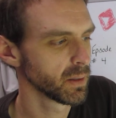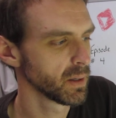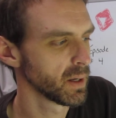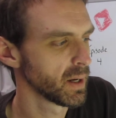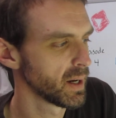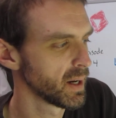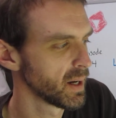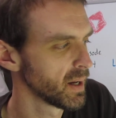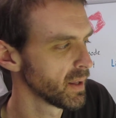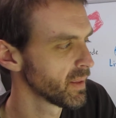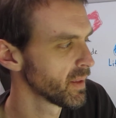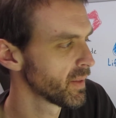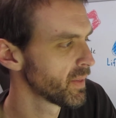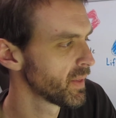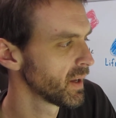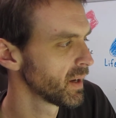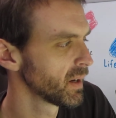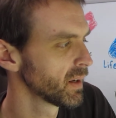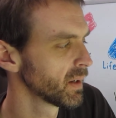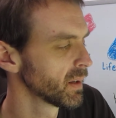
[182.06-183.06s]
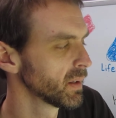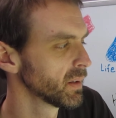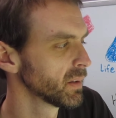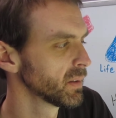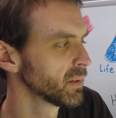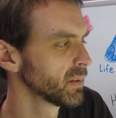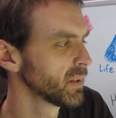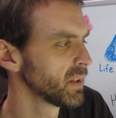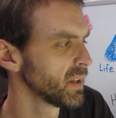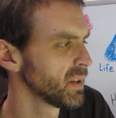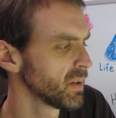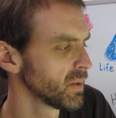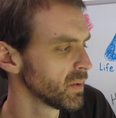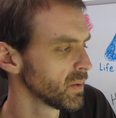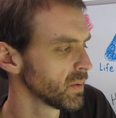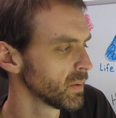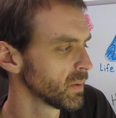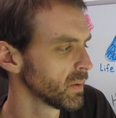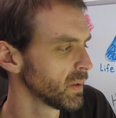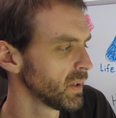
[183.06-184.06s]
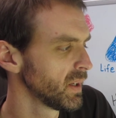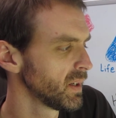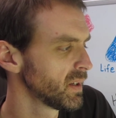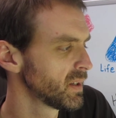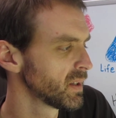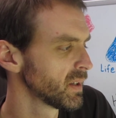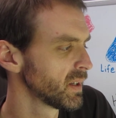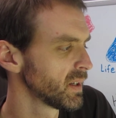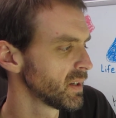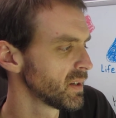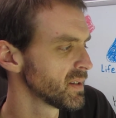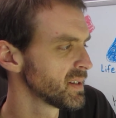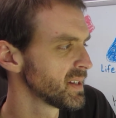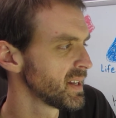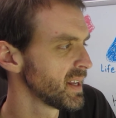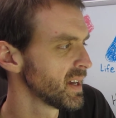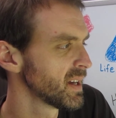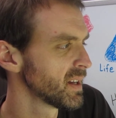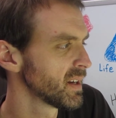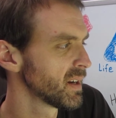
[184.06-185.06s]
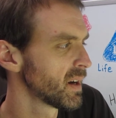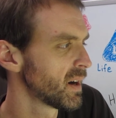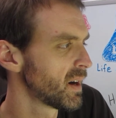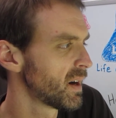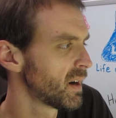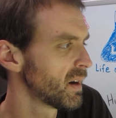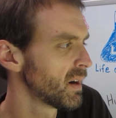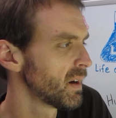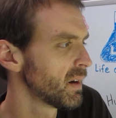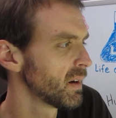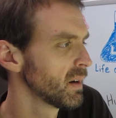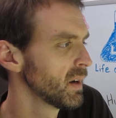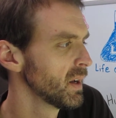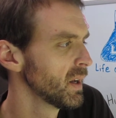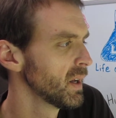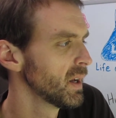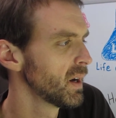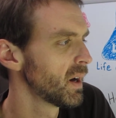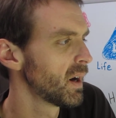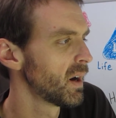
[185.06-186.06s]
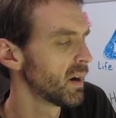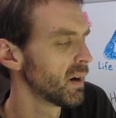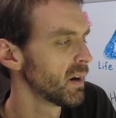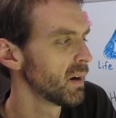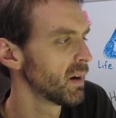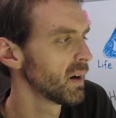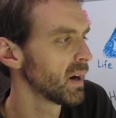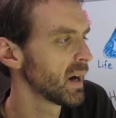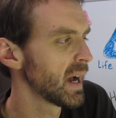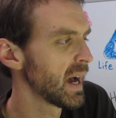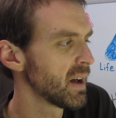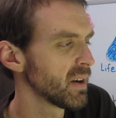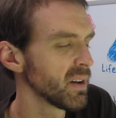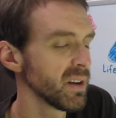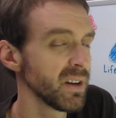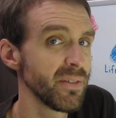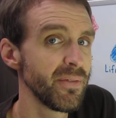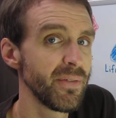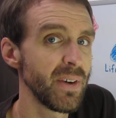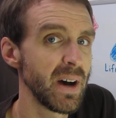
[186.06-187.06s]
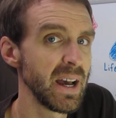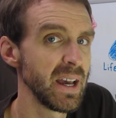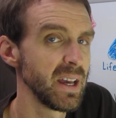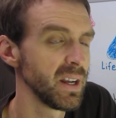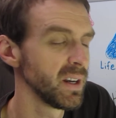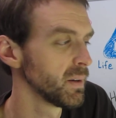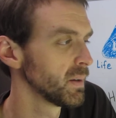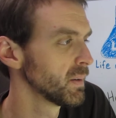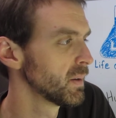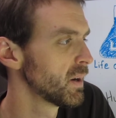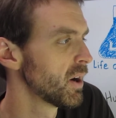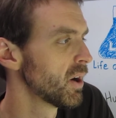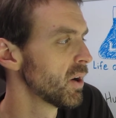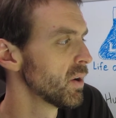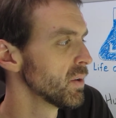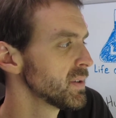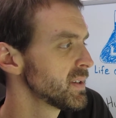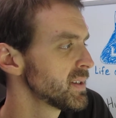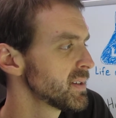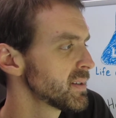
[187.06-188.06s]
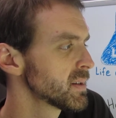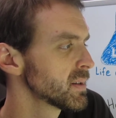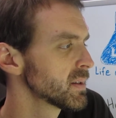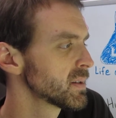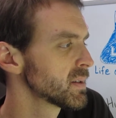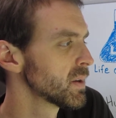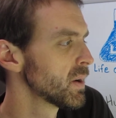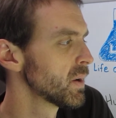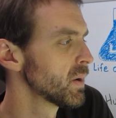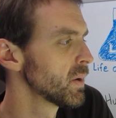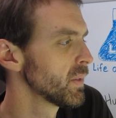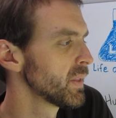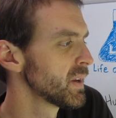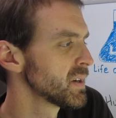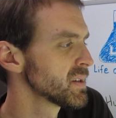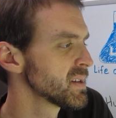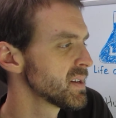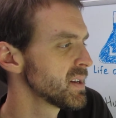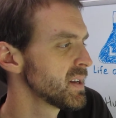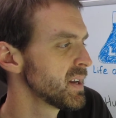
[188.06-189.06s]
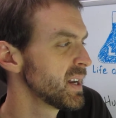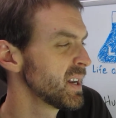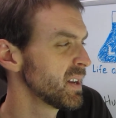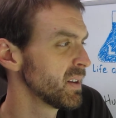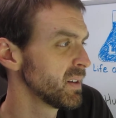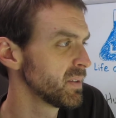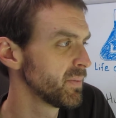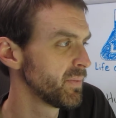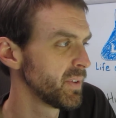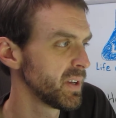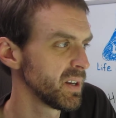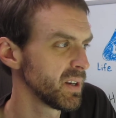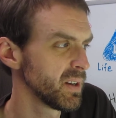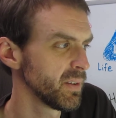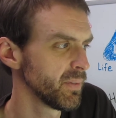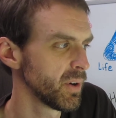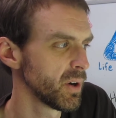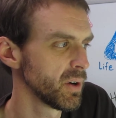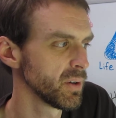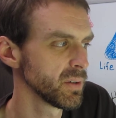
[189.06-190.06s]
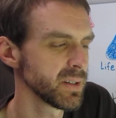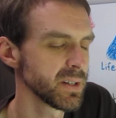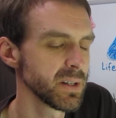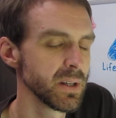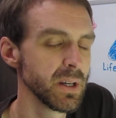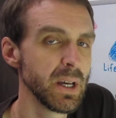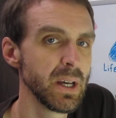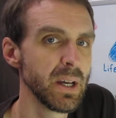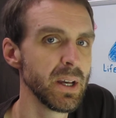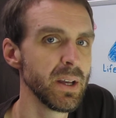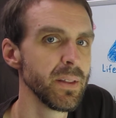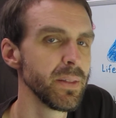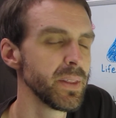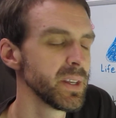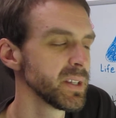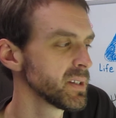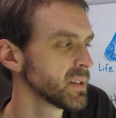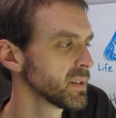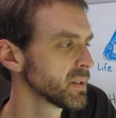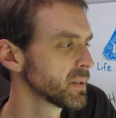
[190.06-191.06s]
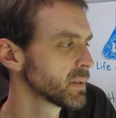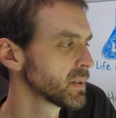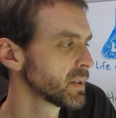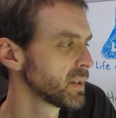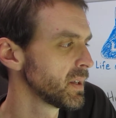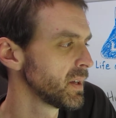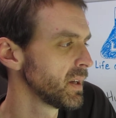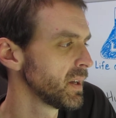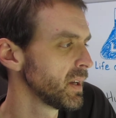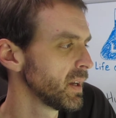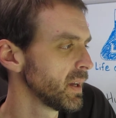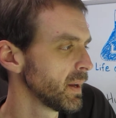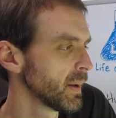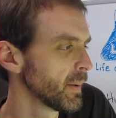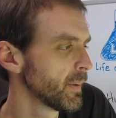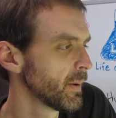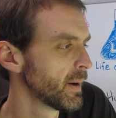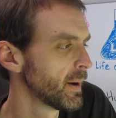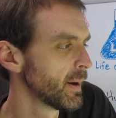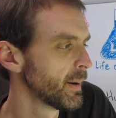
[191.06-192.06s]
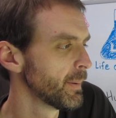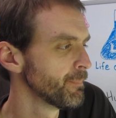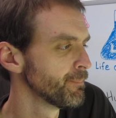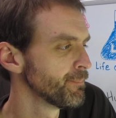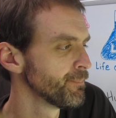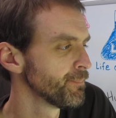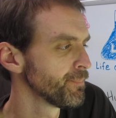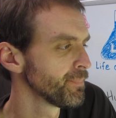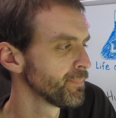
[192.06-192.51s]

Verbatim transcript: uh, the thing that you need to understand are are how to define hosts. So there's a de definitive host. This is the um,